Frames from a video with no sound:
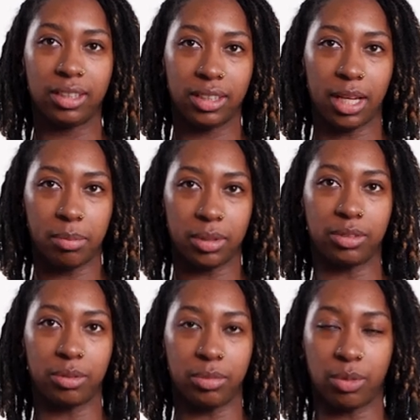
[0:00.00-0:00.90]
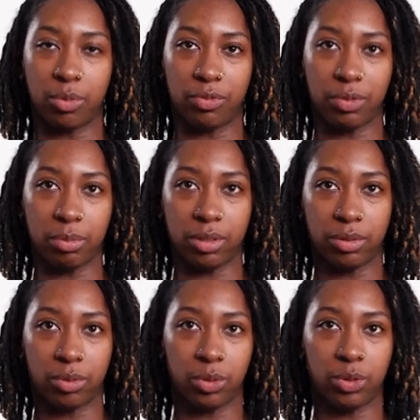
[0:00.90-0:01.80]
tap into being more
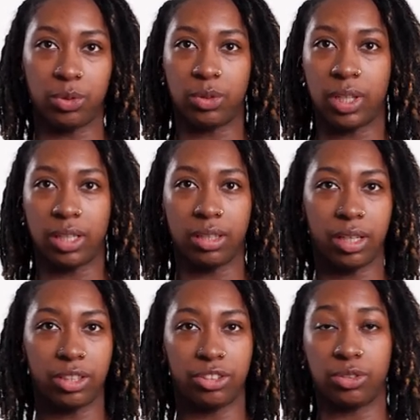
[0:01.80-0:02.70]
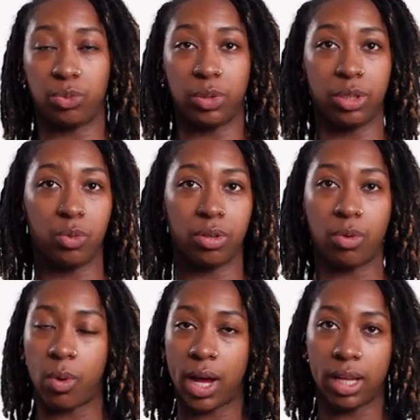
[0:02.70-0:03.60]
feminine? Or do you think they just really want to
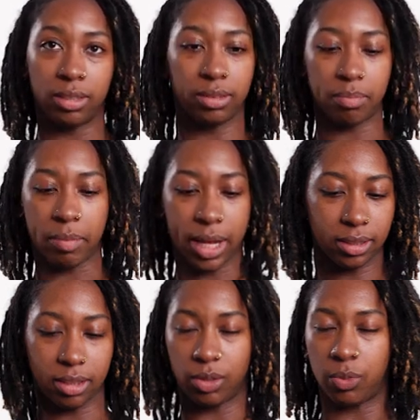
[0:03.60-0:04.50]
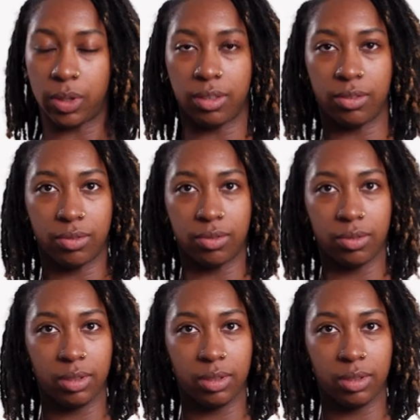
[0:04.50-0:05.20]
ride this masculine wave?